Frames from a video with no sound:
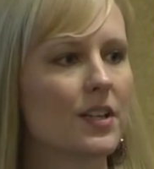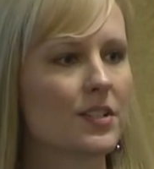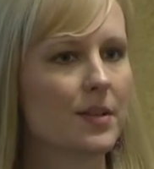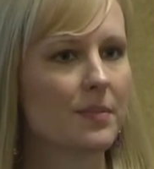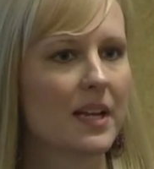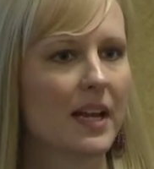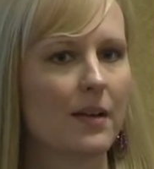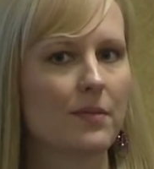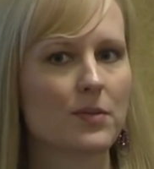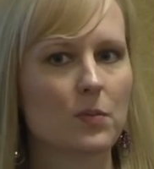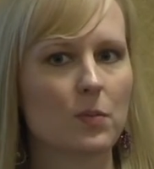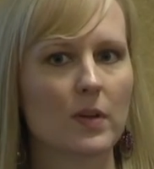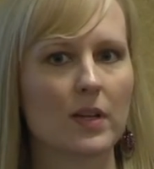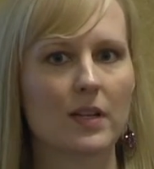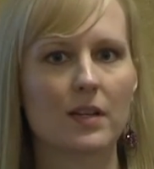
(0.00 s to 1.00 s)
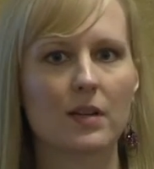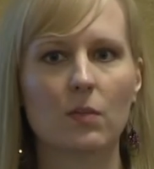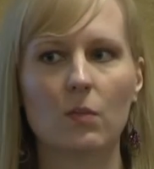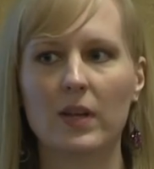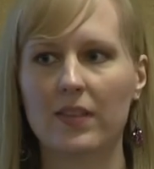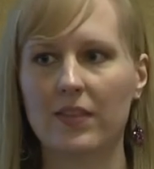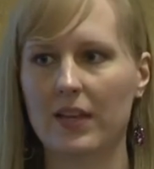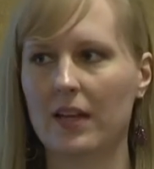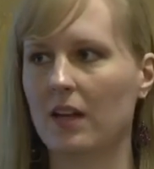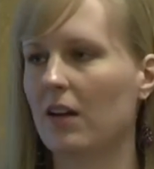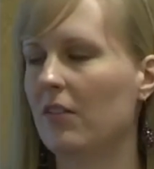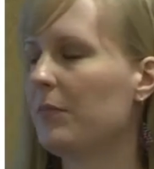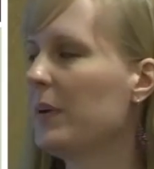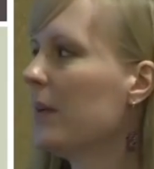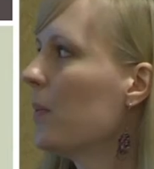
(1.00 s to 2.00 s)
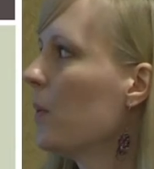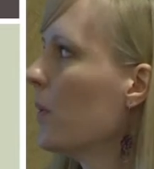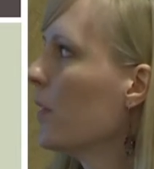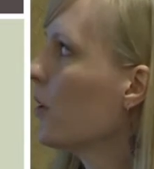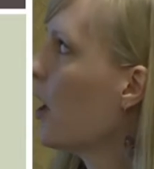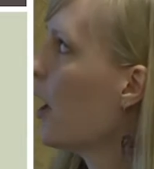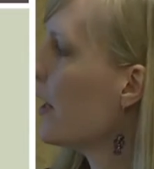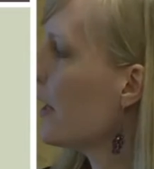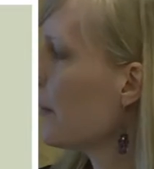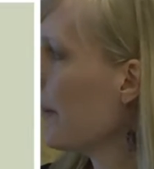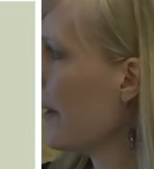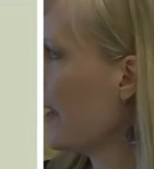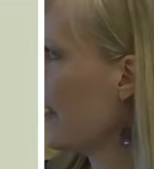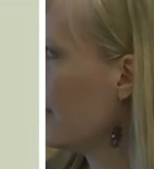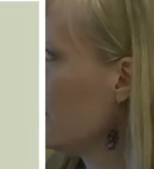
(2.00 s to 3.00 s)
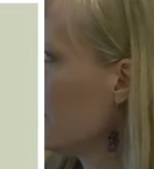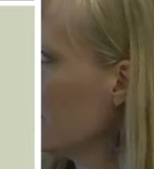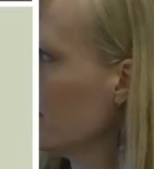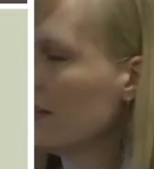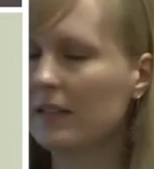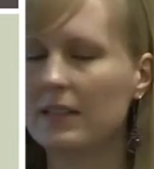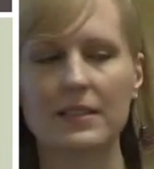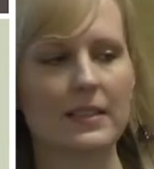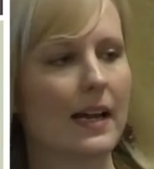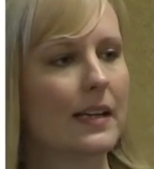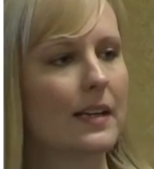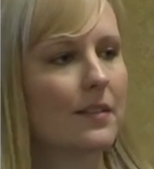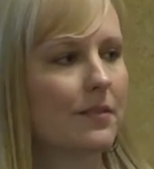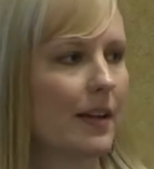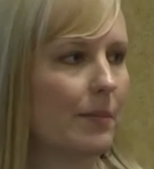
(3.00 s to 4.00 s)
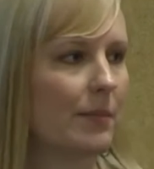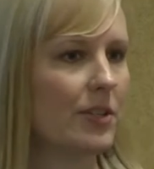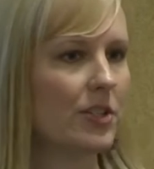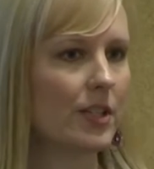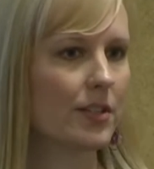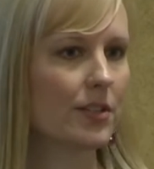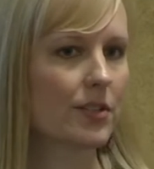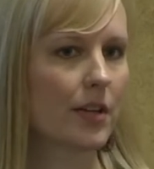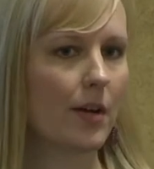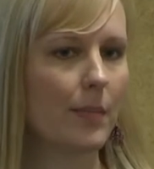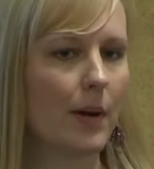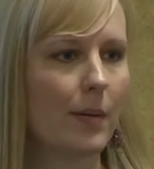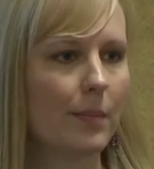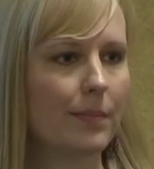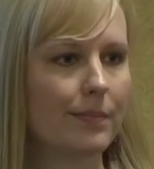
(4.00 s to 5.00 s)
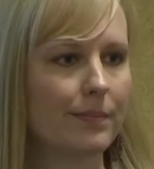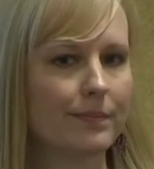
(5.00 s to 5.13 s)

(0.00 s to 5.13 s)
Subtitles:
Sometimes when we think of people with chronic pain, these kind of images come up.